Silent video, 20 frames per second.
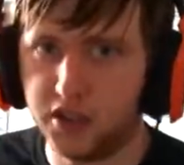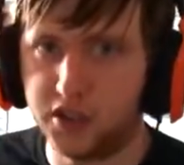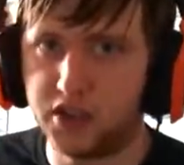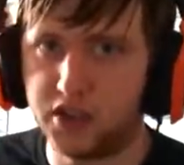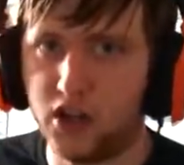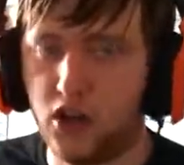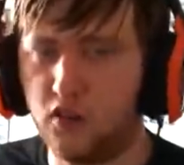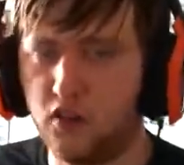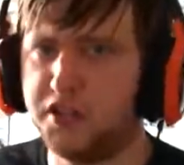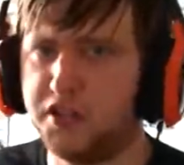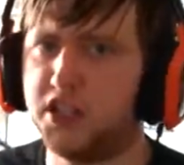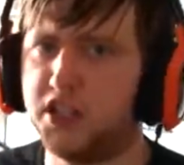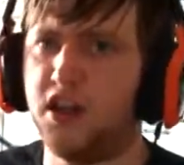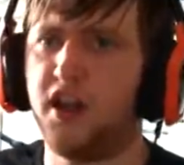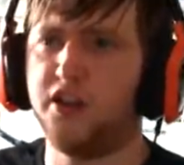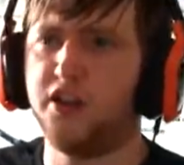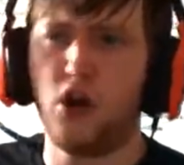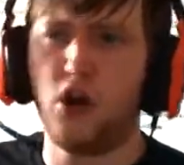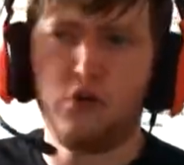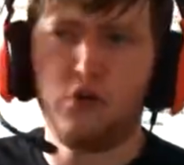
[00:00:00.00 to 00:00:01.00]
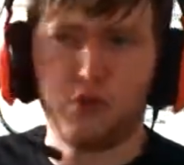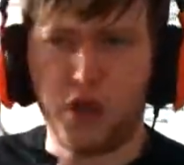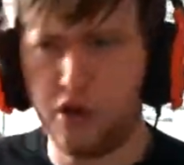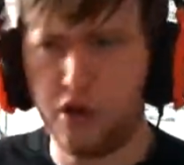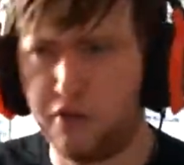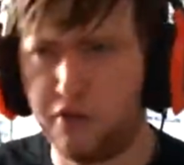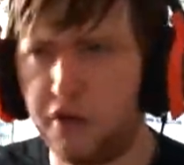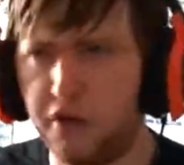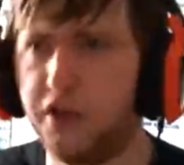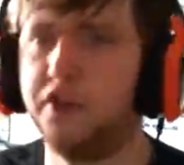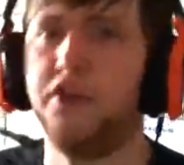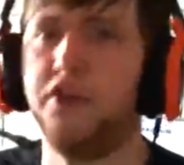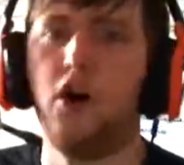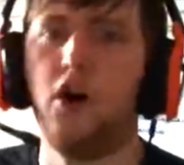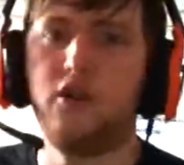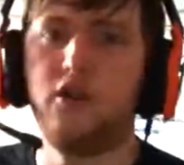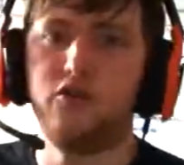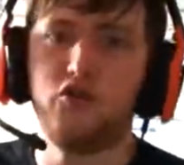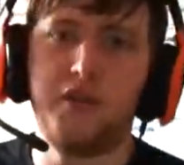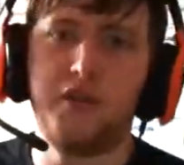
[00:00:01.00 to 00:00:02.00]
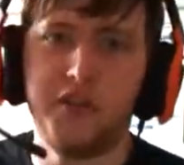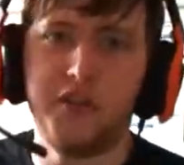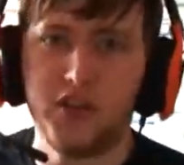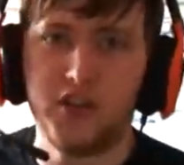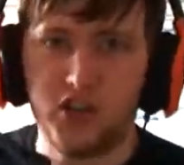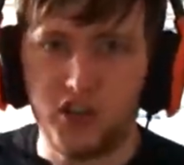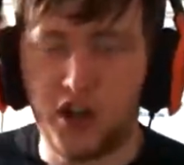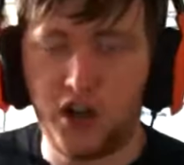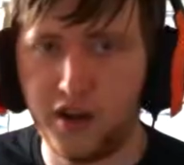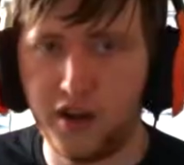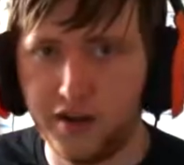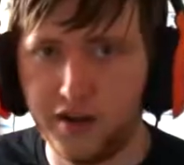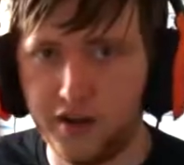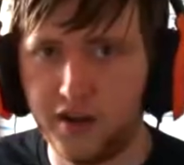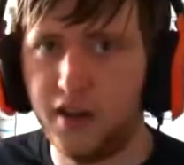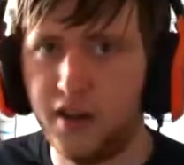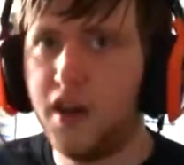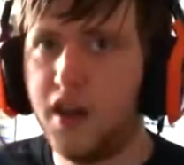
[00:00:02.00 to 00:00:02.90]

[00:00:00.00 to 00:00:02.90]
alongside Hulk Hogan, Andre the Giant,